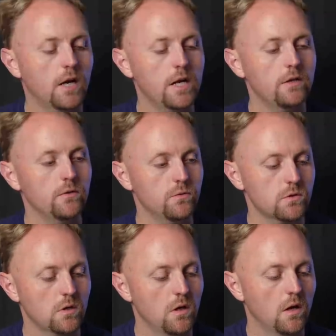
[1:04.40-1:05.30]
that I
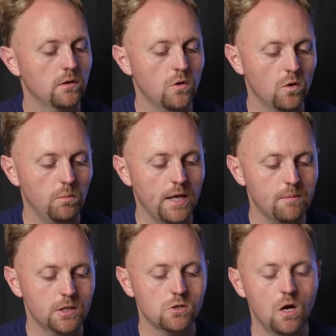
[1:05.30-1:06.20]
use. Notably,
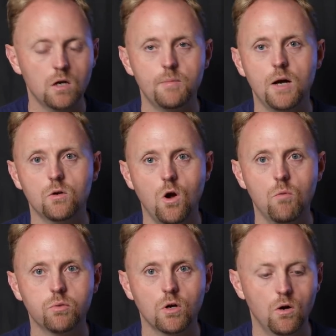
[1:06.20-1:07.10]
I'm going to talk about
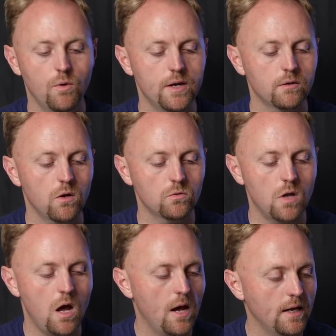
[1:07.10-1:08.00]
GoPro
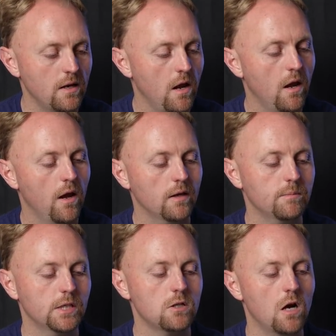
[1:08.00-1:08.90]
Hero9, and I'm
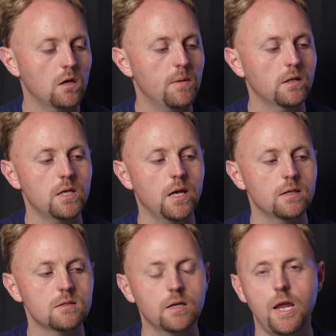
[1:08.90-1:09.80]
going to talk about the
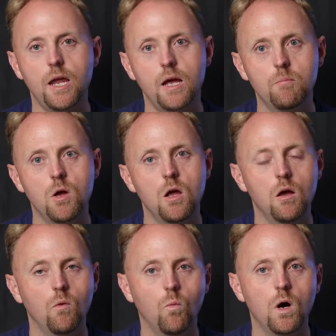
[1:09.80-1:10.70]
Instacam
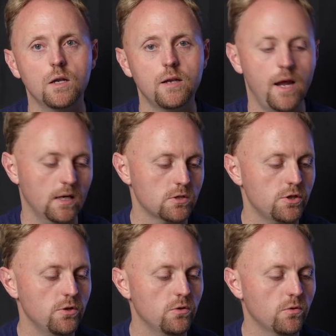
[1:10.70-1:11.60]

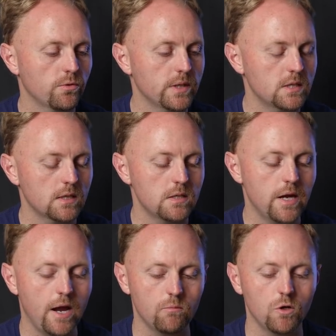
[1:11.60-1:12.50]
1X2 360
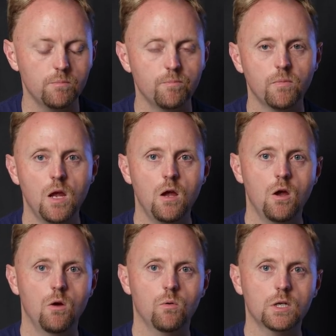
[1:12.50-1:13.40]
camera.
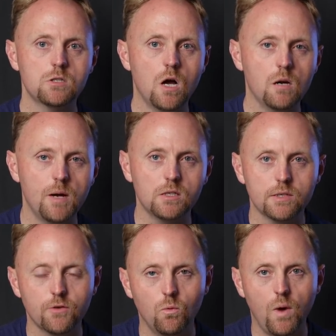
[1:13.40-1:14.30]
We're going to talk about
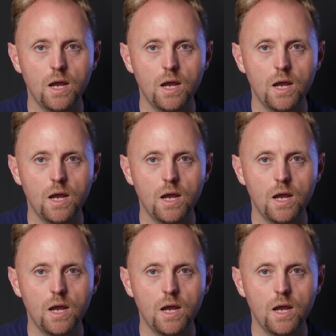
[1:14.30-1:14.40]
different